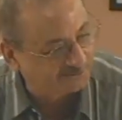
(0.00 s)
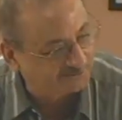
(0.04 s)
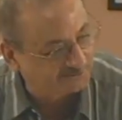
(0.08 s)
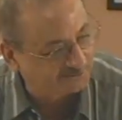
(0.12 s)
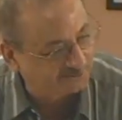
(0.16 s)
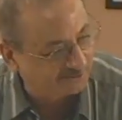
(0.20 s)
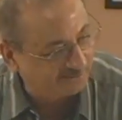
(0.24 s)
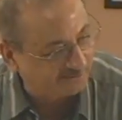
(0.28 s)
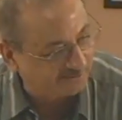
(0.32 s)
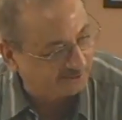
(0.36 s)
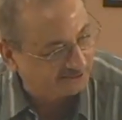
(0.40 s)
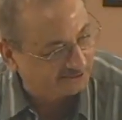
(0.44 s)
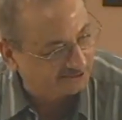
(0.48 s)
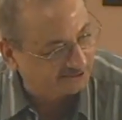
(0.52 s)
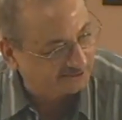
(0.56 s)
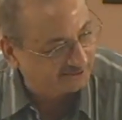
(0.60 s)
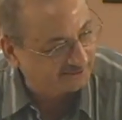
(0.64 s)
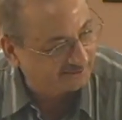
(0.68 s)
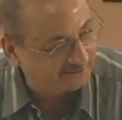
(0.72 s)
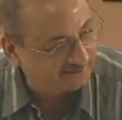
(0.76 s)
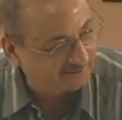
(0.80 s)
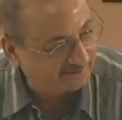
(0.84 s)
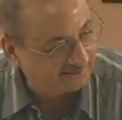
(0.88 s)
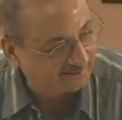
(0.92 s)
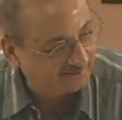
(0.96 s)
so much.
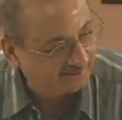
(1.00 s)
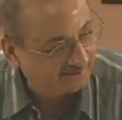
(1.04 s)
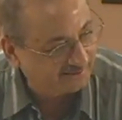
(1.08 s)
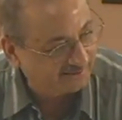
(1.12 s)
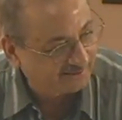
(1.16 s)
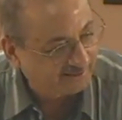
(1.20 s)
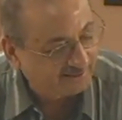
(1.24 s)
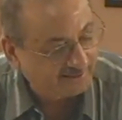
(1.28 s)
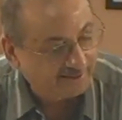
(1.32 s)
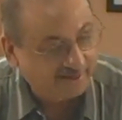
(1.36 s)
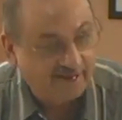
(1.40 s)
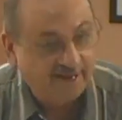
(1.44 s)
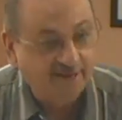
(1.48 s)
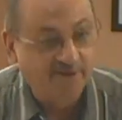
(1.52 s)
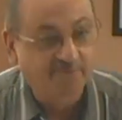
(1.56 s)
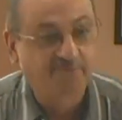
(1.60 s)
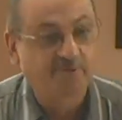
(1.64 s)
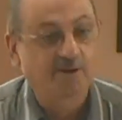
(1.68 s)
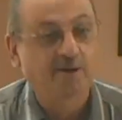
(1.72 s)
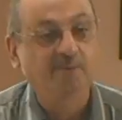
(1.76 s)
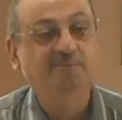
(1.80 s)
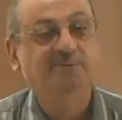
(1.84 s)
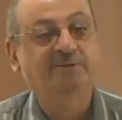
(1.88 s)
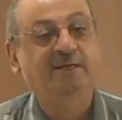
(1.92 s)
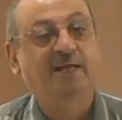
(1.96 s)
And
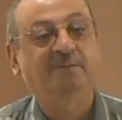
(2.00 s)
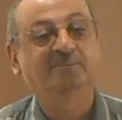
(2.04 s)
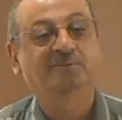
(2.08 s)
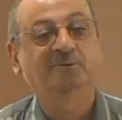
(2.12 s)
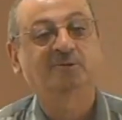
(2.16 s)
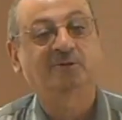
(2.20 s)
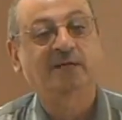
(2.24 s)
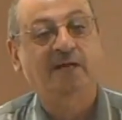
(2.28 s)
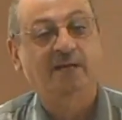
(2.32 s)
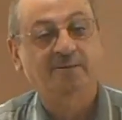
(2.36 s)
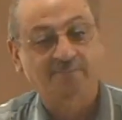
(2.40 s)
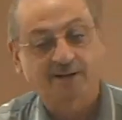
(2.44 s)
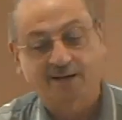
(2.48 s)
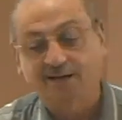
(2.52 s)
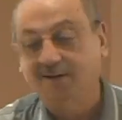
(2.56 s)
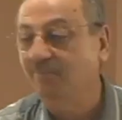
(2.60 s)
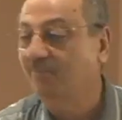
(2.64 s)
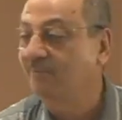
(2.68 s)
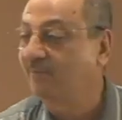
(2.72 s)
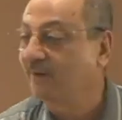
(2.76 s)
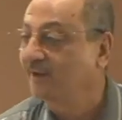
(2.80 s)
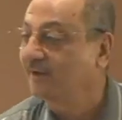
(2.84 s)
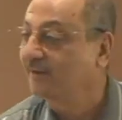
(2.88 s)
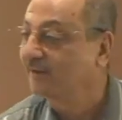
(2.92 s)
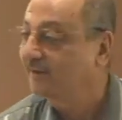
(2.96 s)
from time to time, I'll
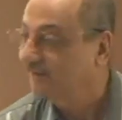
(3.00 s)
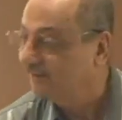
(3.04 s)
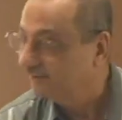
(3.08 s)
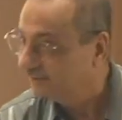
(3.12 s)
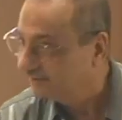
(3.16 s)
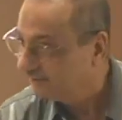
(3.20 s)
bring